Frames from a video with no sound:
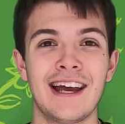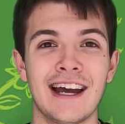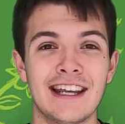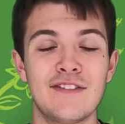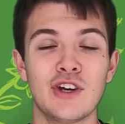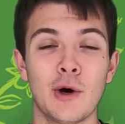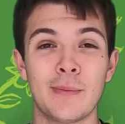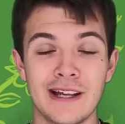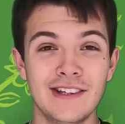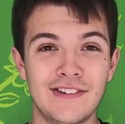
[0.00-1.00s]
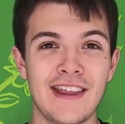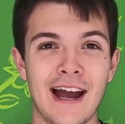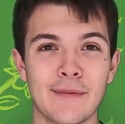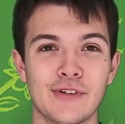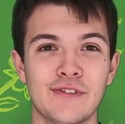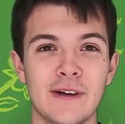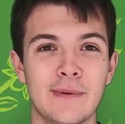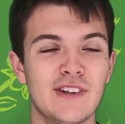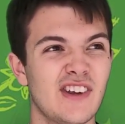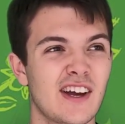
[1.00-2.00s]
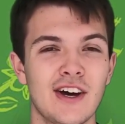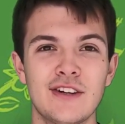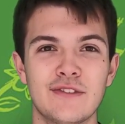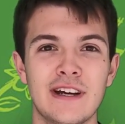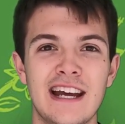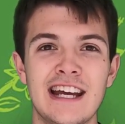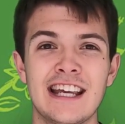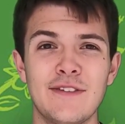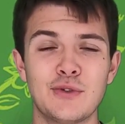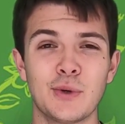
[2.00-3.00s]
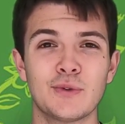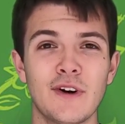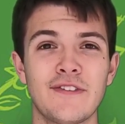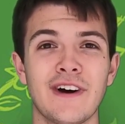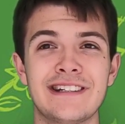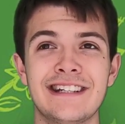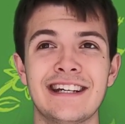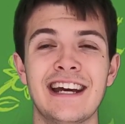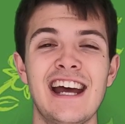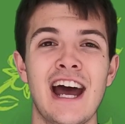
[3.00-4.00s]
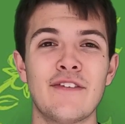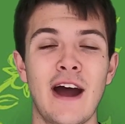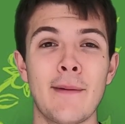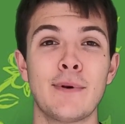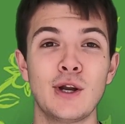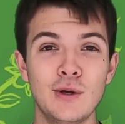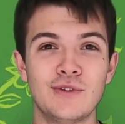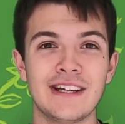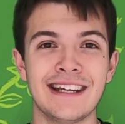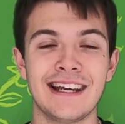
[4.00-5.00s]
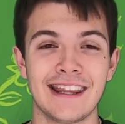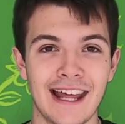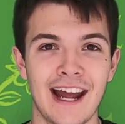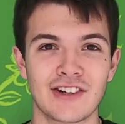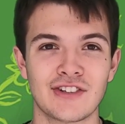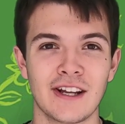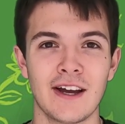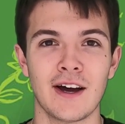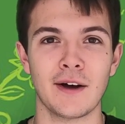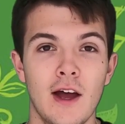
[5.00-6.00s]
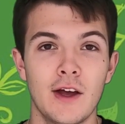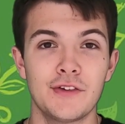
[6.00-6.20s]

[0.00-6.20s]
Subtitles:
and giving up into the atmosphere, because that kind of gives you a rough idea of how polluting they actually are.